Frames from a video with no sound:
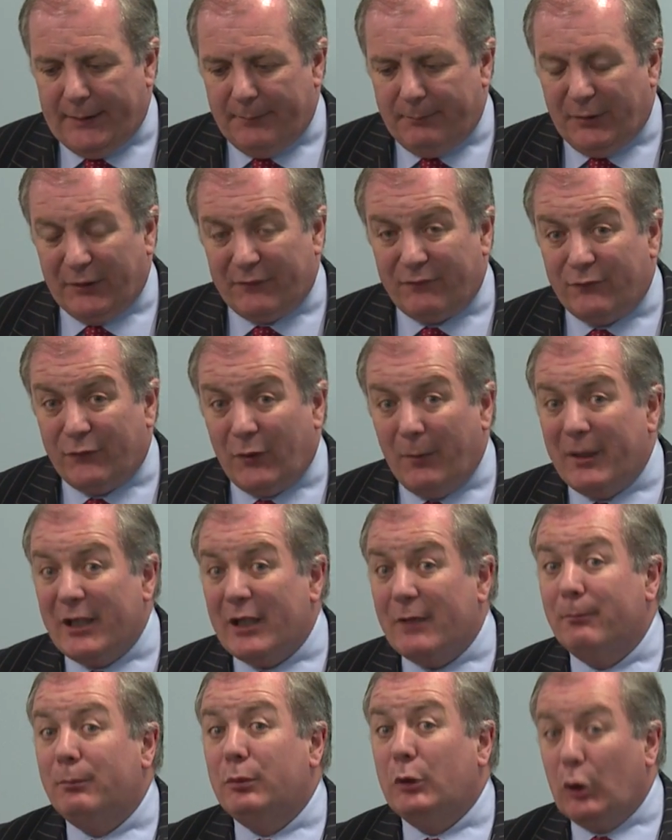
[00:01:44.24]
but from an
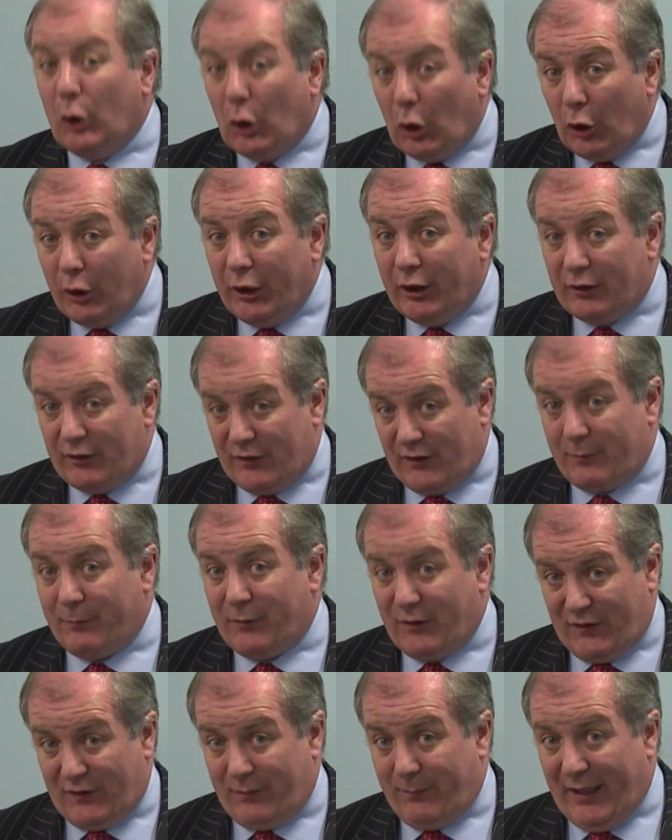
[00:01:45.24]
employer's
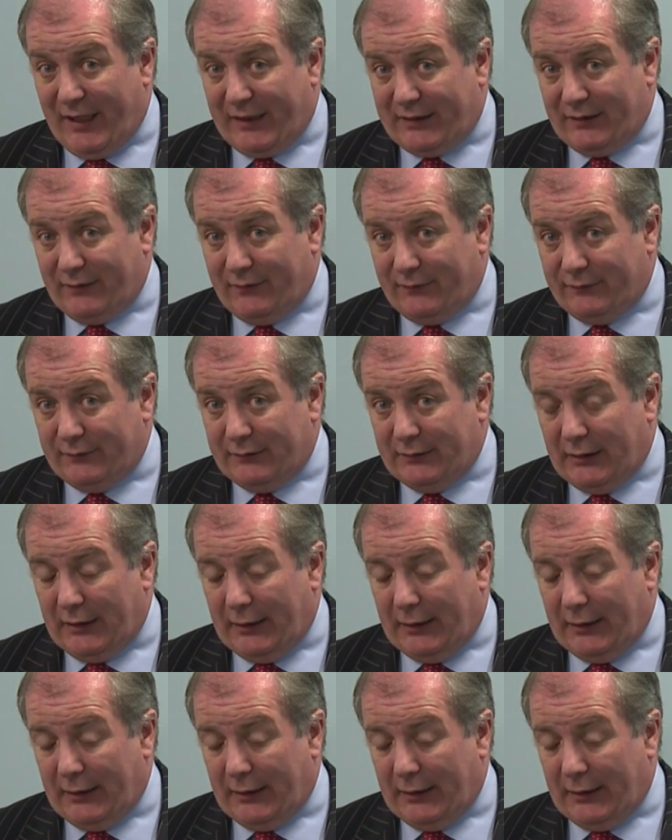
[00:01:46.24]
perspective,